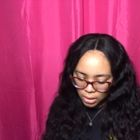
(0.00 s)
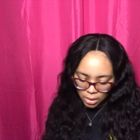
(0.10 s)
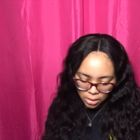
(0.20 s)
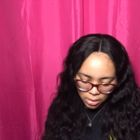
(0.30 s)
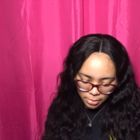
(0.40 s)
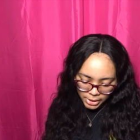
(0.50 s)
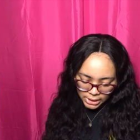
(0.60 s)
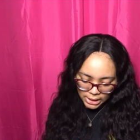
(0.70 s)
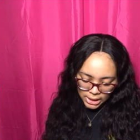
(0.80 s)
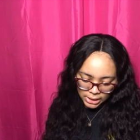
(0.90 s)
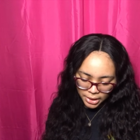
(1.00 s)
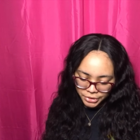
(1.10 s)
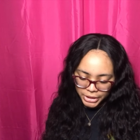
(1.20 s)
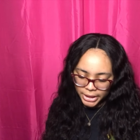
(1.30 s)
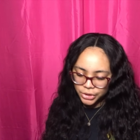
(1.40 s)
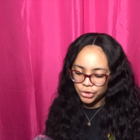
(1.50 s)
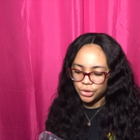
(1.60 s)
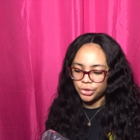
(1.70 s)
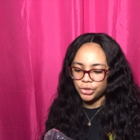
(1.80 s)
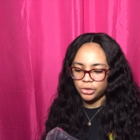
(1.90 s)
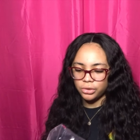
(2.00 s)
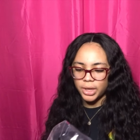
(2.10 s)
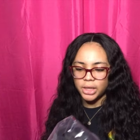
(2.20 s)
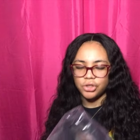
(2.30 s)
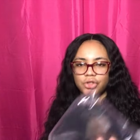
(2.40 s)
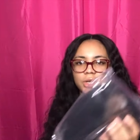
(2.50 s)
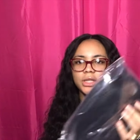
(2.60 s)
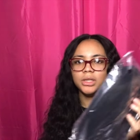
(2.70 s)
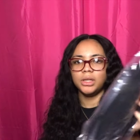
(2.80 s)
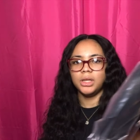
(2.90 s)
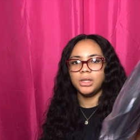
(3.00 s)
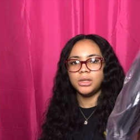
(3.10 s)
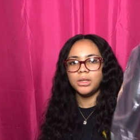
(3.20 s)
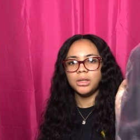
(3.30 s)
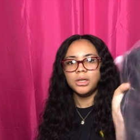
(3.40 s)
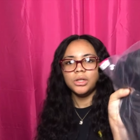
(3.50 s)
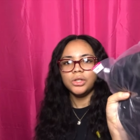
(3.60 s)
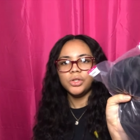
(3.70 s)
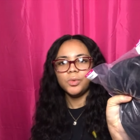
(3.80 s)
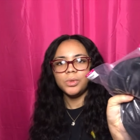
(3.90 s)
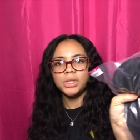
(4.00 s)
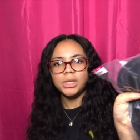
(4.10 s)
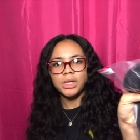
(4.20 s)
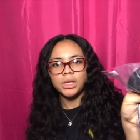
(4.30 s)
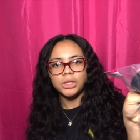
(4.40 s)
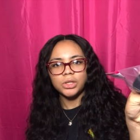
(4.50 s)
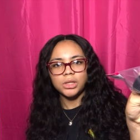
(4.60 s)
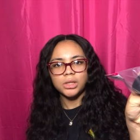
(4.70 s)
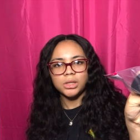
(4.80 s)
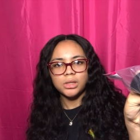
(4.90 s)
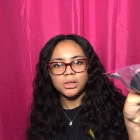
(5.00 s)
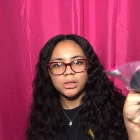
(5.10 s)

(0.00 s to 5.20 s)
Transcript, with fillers: um it says hair texture straight stretch length 20 inches